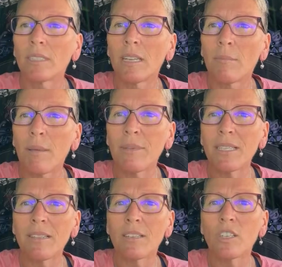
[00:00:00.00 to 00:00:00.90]
Am I
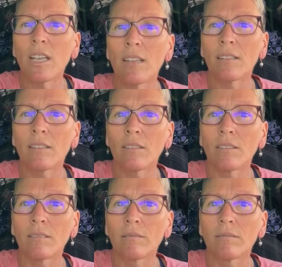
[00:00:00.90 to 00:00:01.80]
missing the chat? I don't
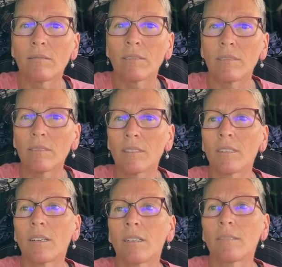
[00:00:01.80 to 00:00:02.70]
know.
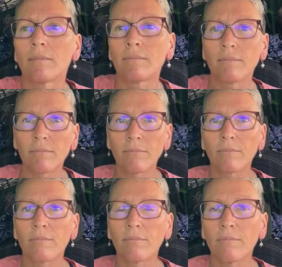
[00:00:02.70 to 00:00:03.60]
Okay.
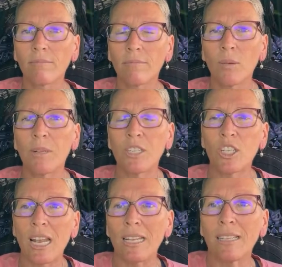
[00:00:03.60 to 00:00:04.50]
Nobody's
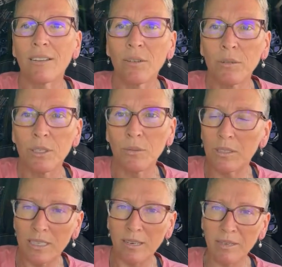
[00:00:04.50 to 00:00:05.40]
chatting. Everyone just
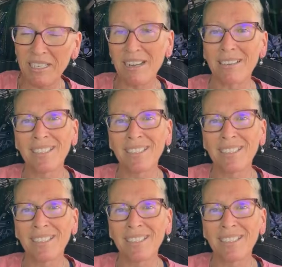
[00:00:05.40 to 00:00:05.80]
wants to hear me talk.